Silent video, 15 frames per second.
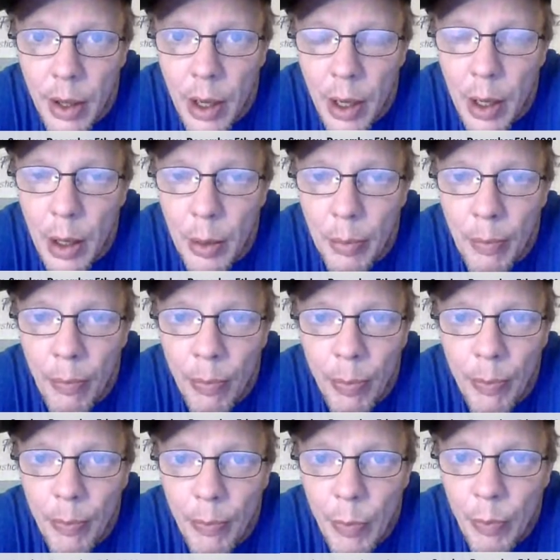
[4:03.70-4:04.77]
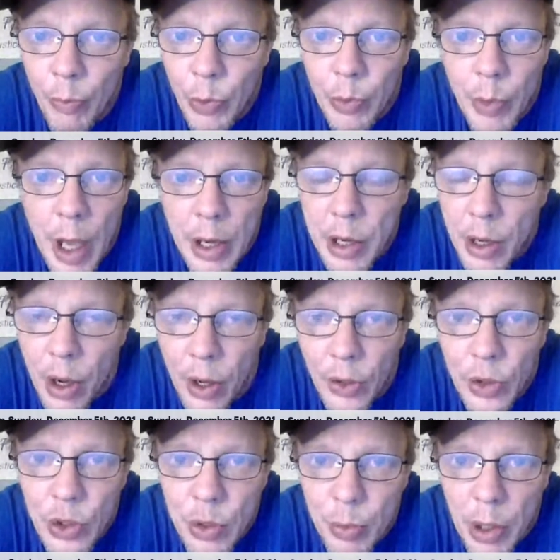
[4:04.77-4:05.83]
any
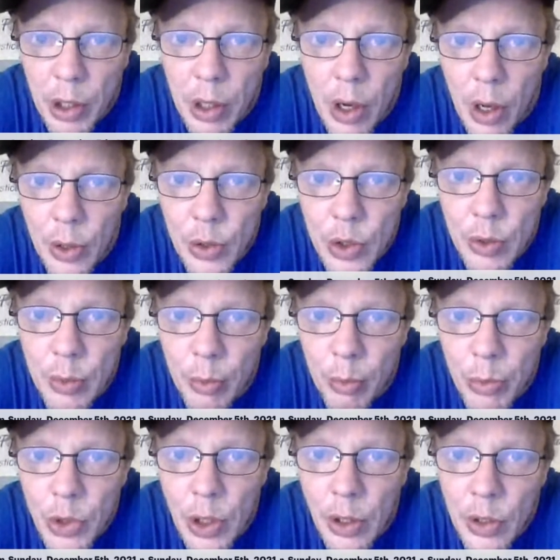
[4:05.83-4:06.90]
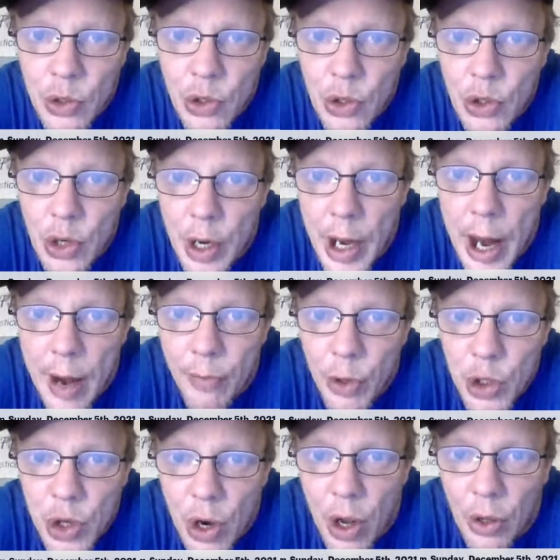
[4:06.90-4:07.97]
college, pick a college. Let's just say an
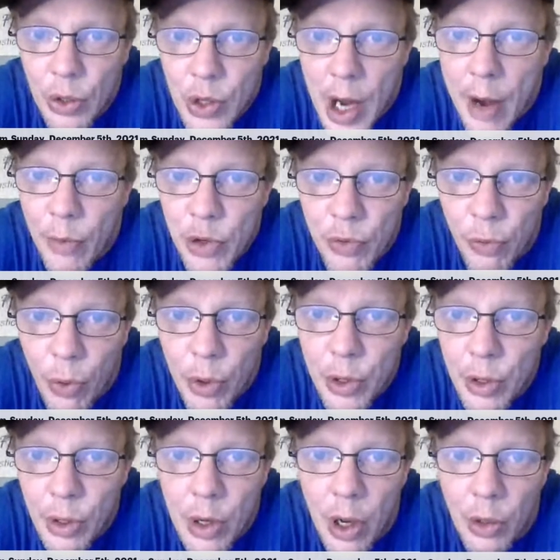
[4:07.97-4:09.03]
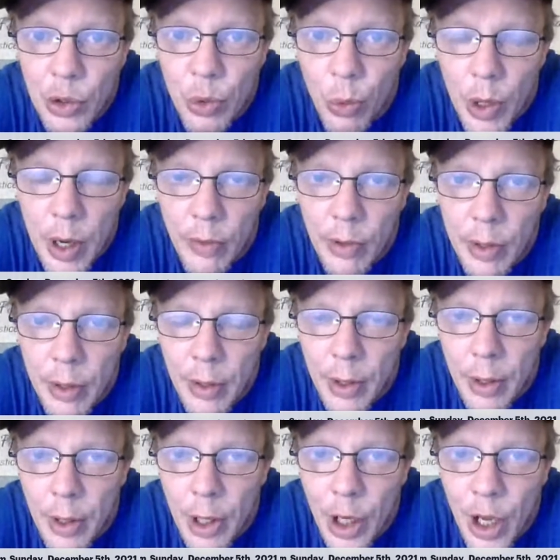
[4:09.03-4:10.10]
average college, average 4-year college, whatever.
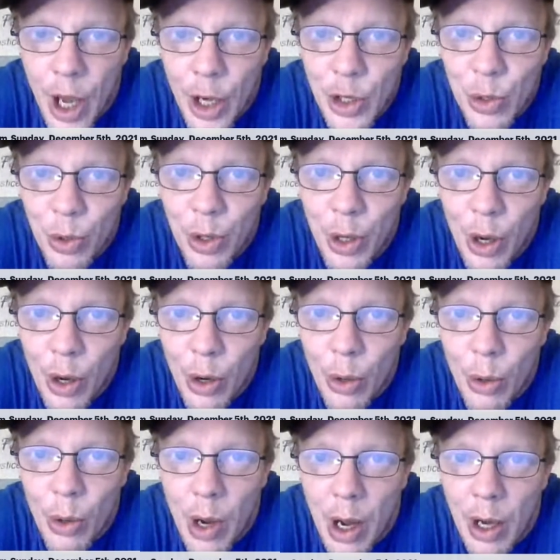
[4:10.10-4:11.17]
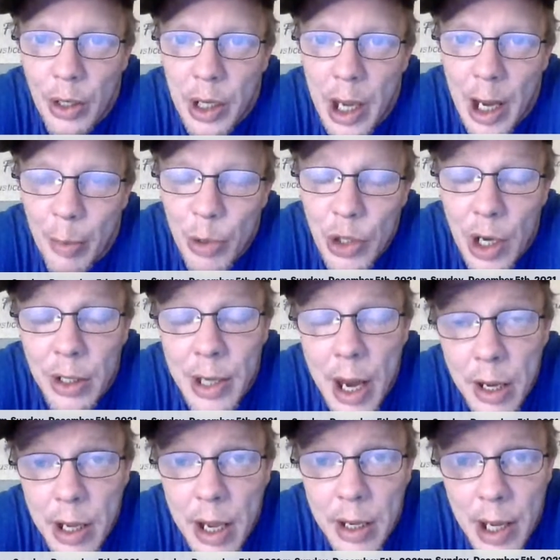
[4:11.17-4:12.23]
And you go onto campus and
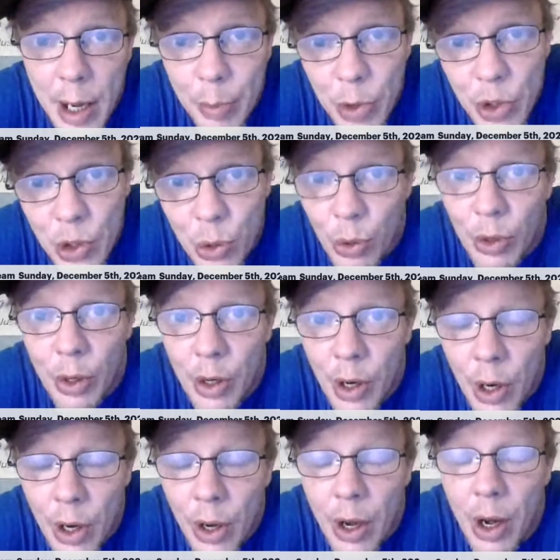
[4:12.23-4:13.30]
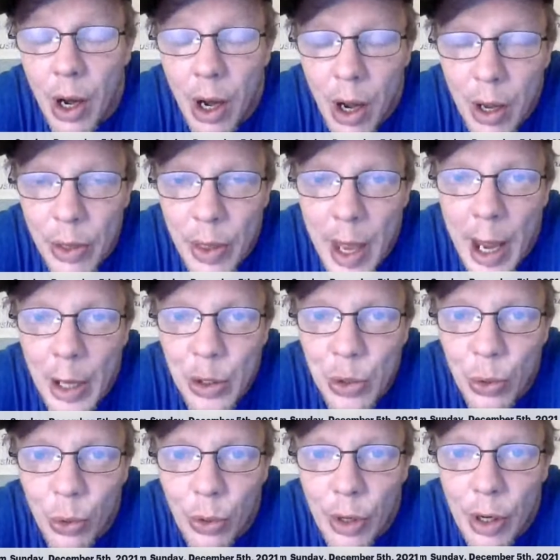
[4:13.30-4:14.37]
take a campus tour. On that
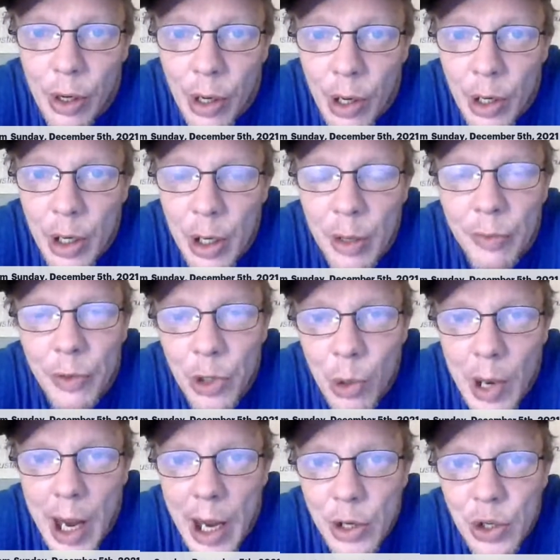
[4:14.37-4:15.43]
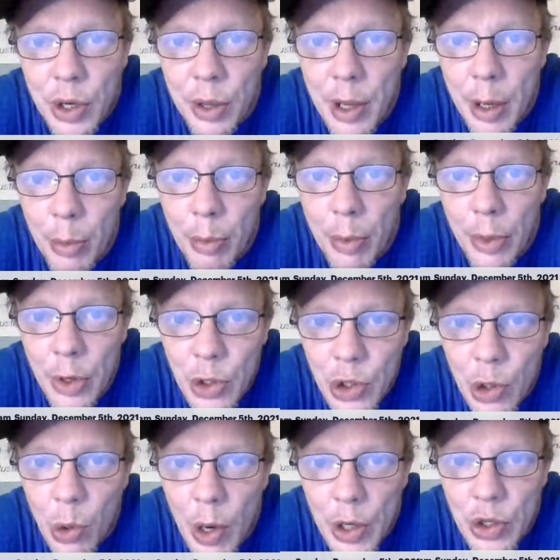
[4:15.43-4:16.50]
tour, if you ask them this
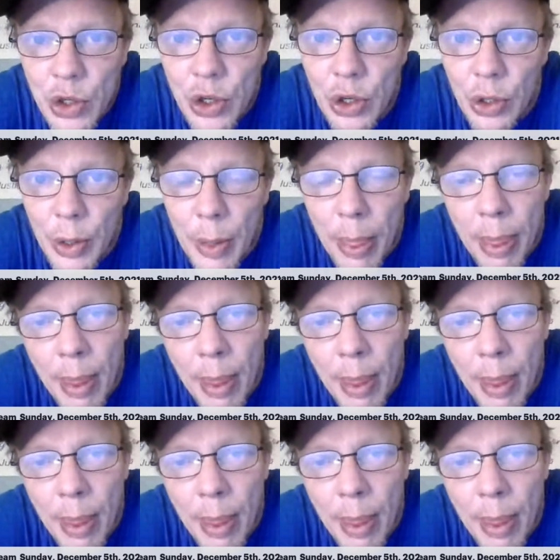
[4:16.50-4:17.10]
question,